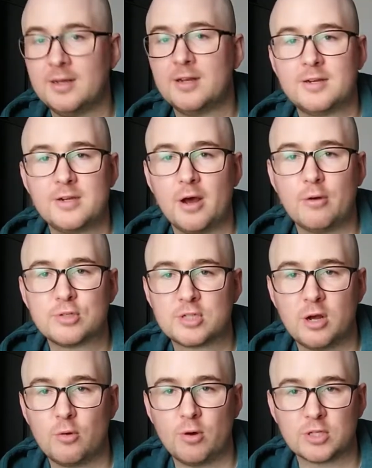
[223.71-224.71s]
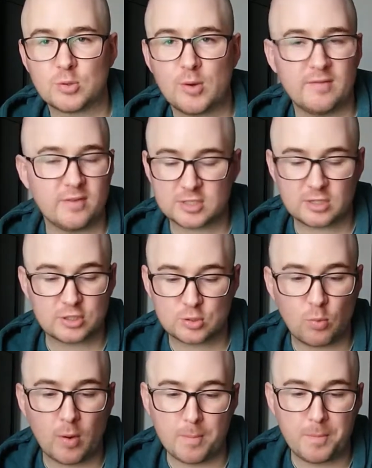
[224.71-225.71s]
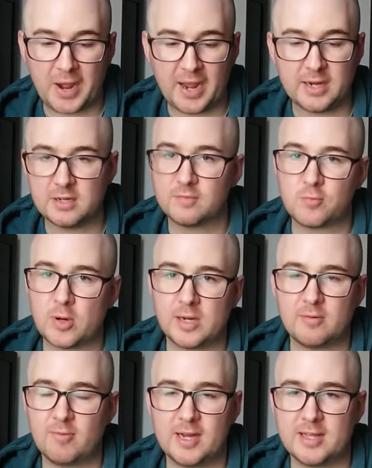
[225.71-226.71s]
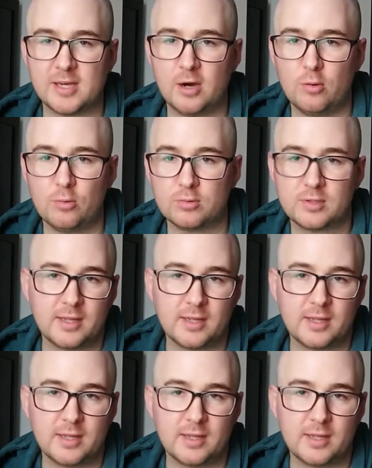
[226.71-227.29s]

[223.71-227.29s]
no snow whatsoever, so just one band of really really cold.